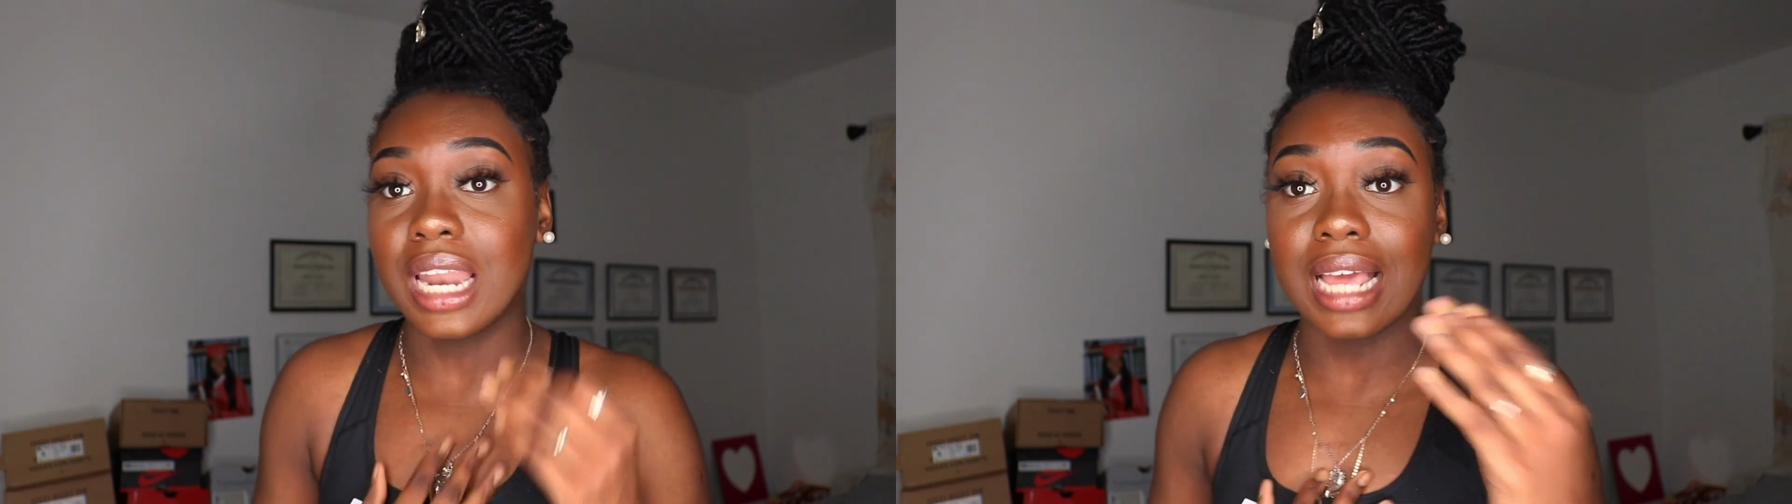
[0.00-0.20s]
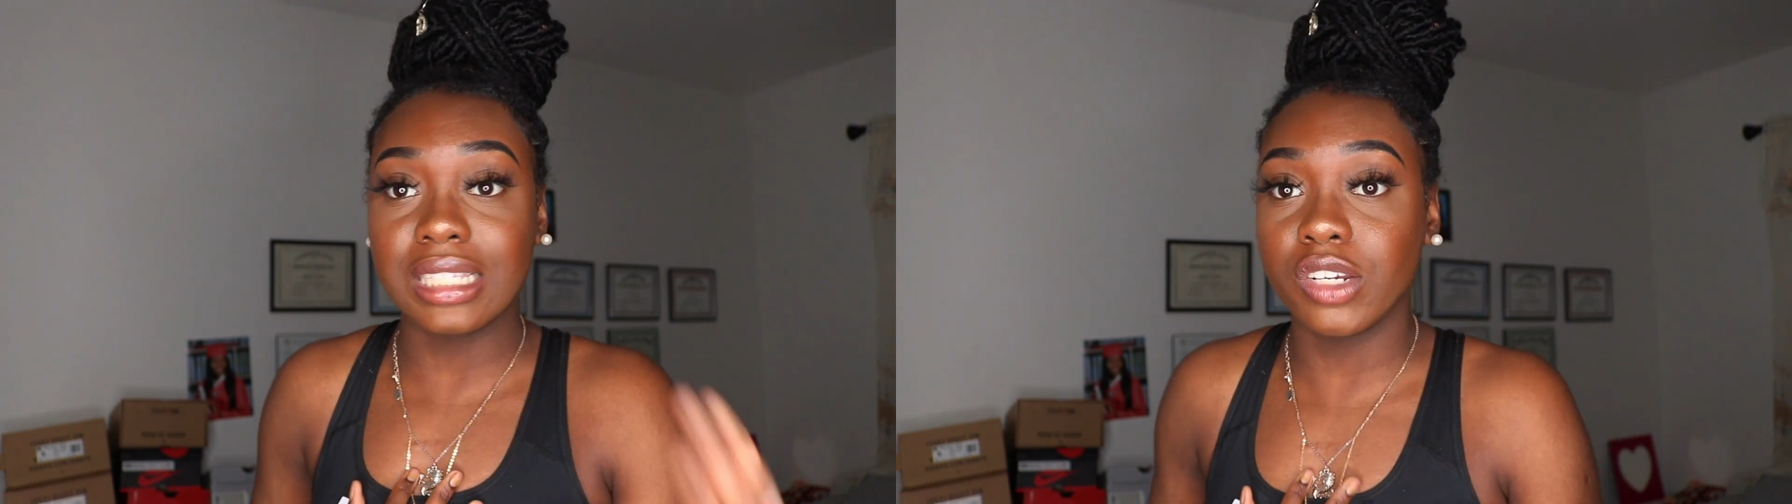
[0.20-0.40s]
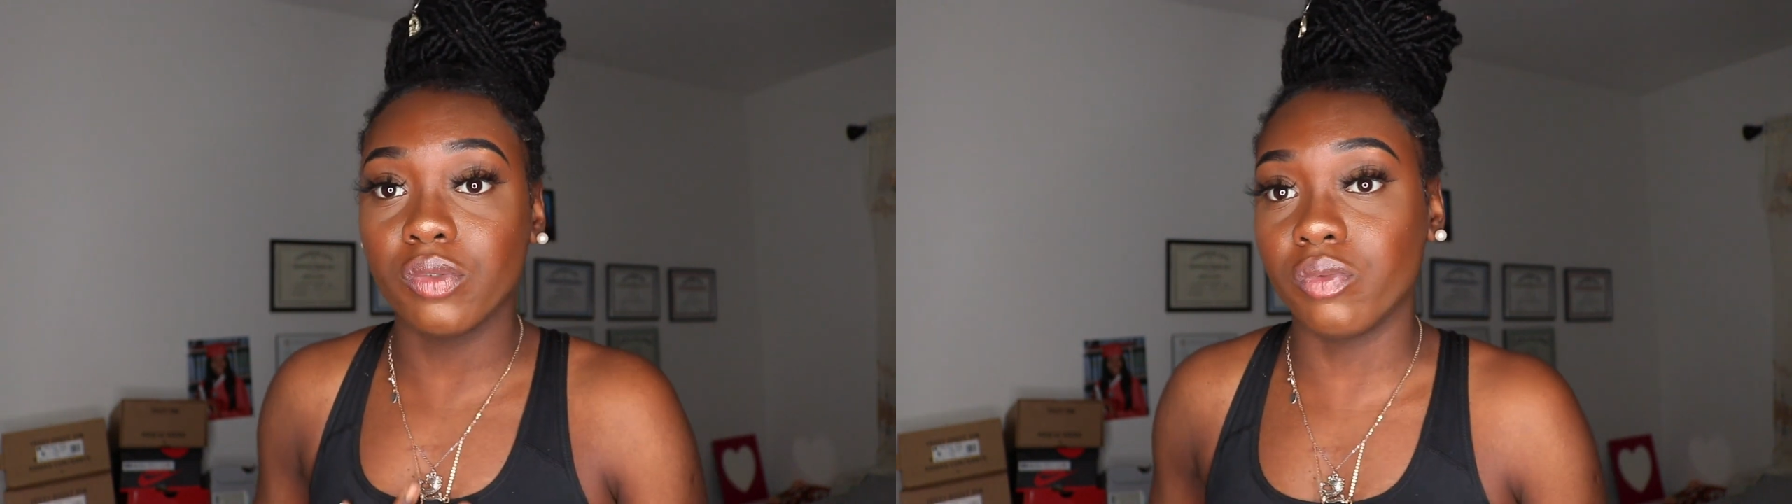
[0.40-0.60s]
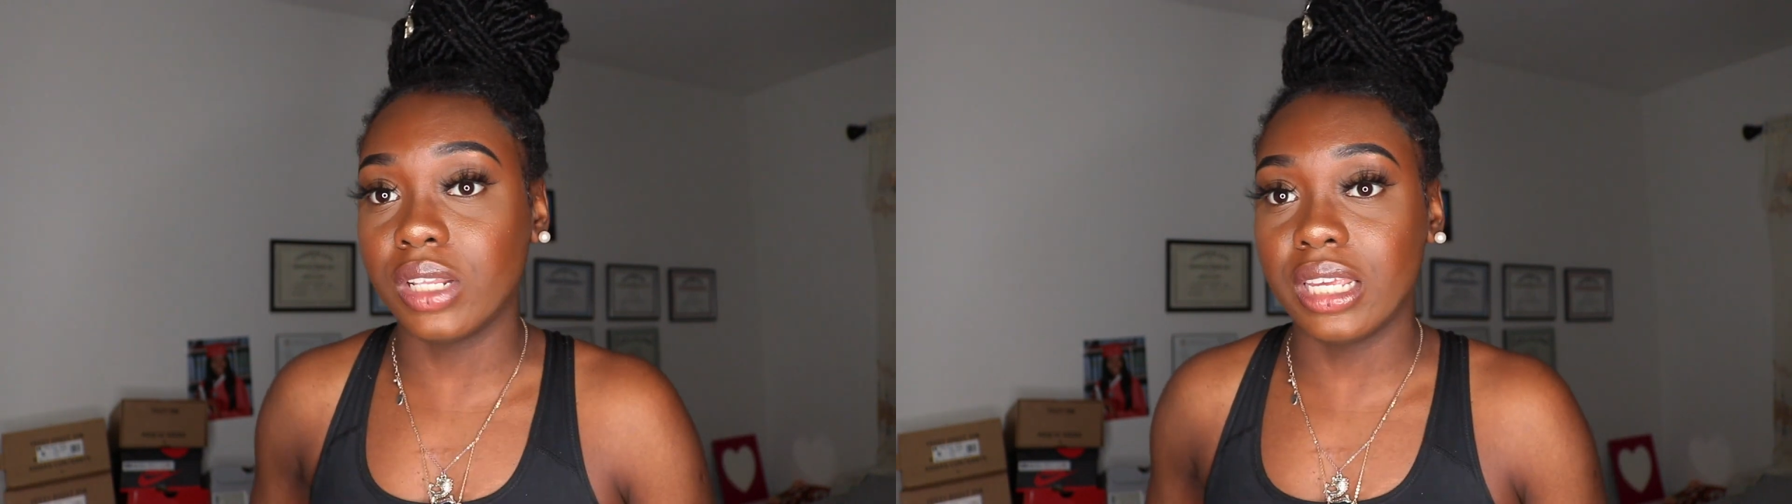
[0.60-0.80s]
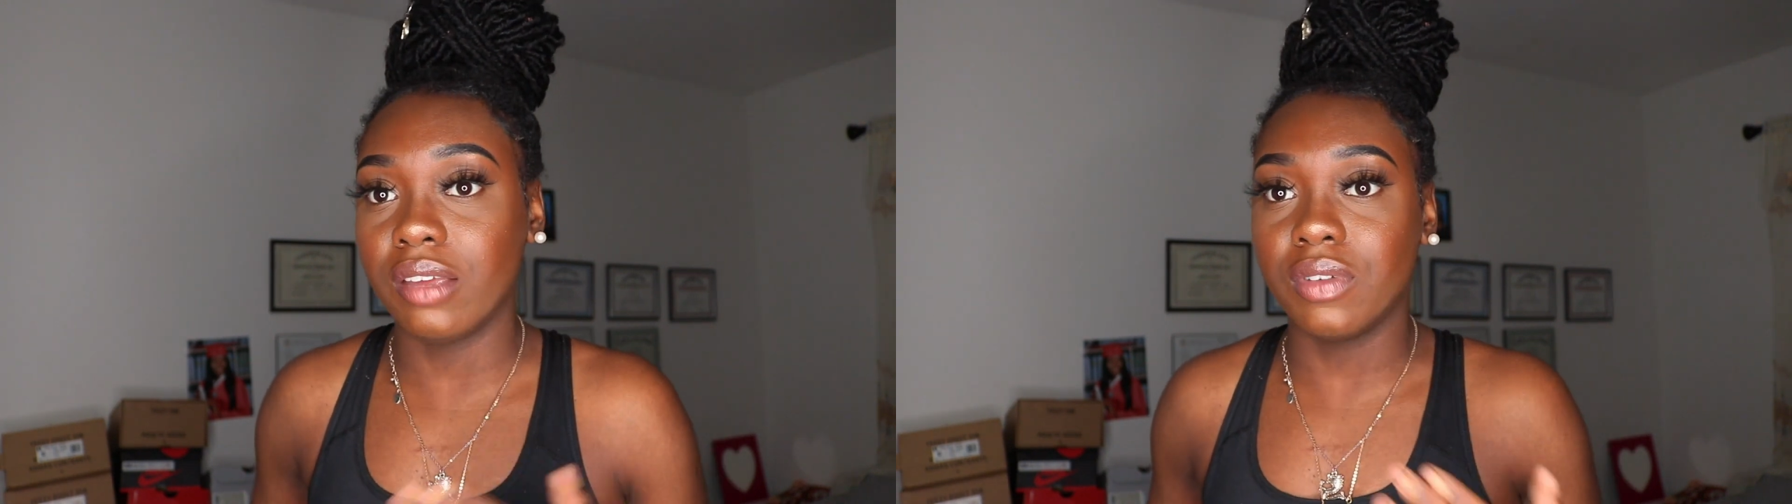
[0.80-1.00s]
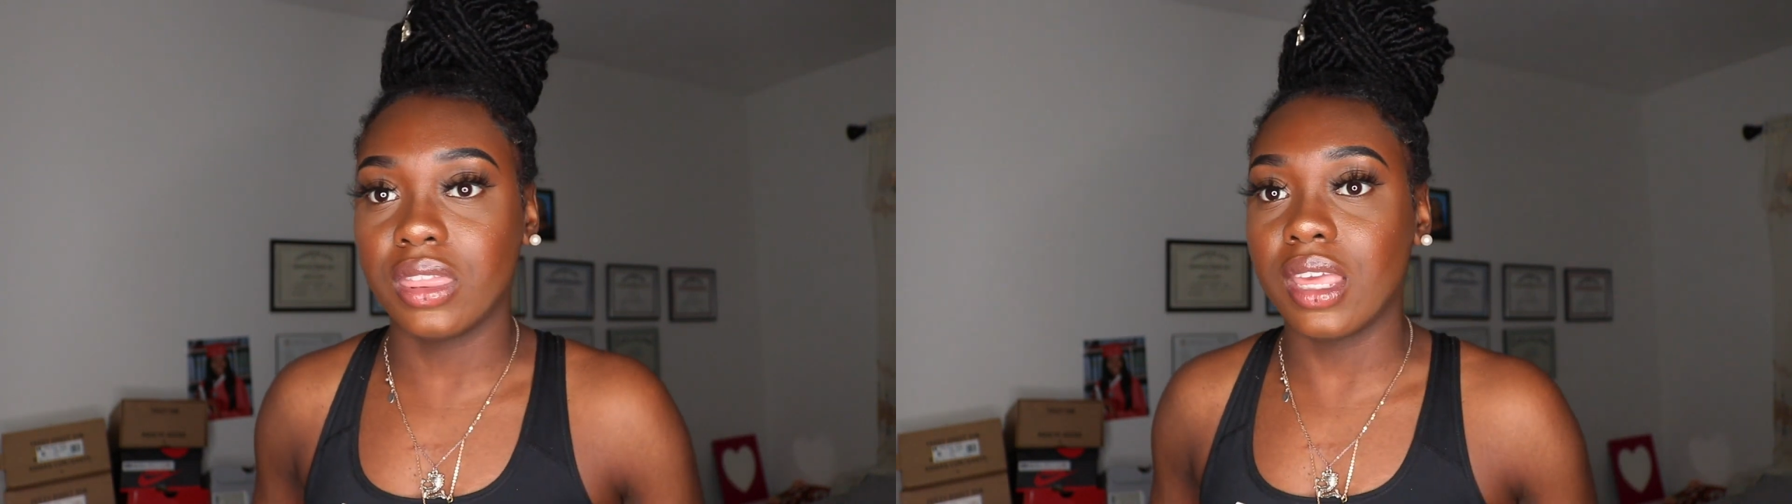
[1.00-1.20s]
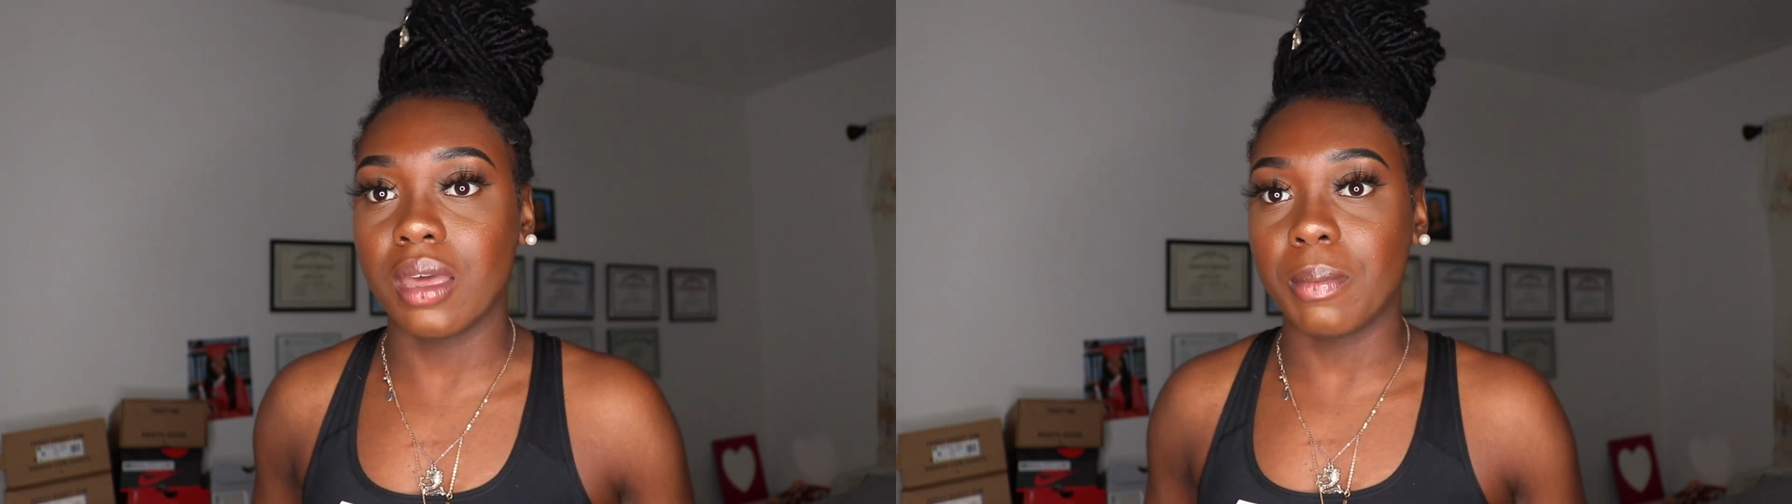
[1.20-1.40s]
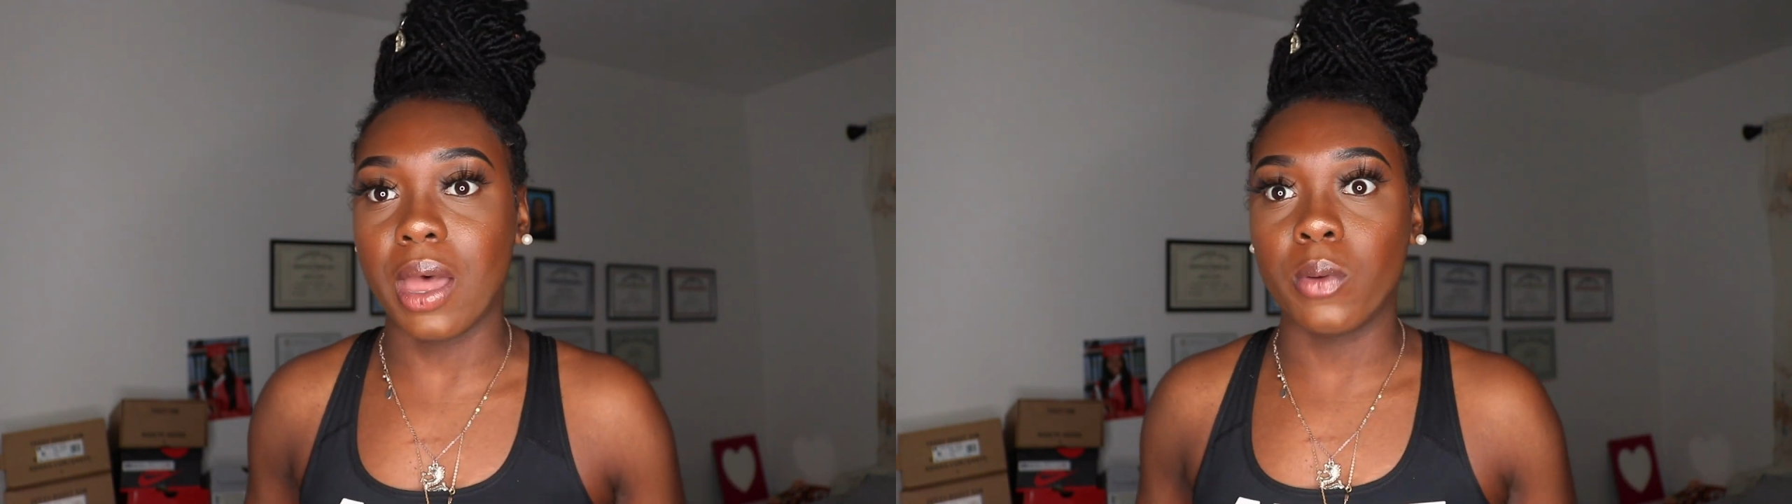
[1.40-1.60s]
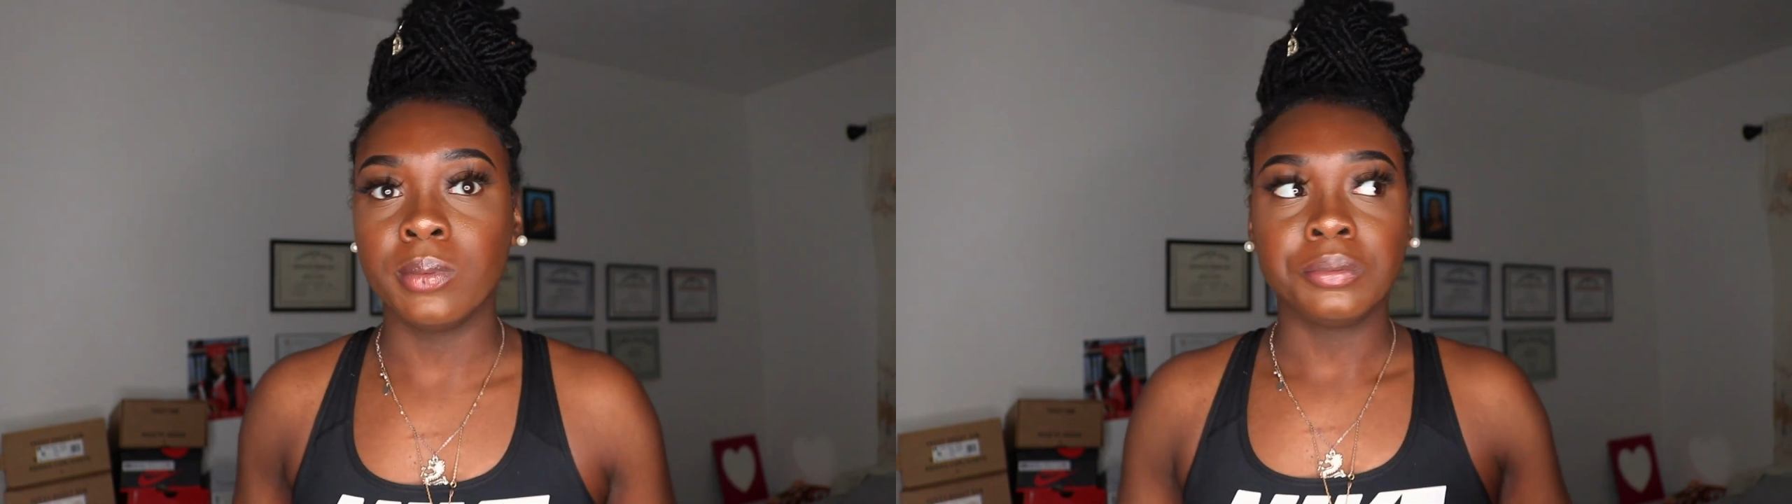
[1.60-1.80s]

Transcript: that I didn't really even think about.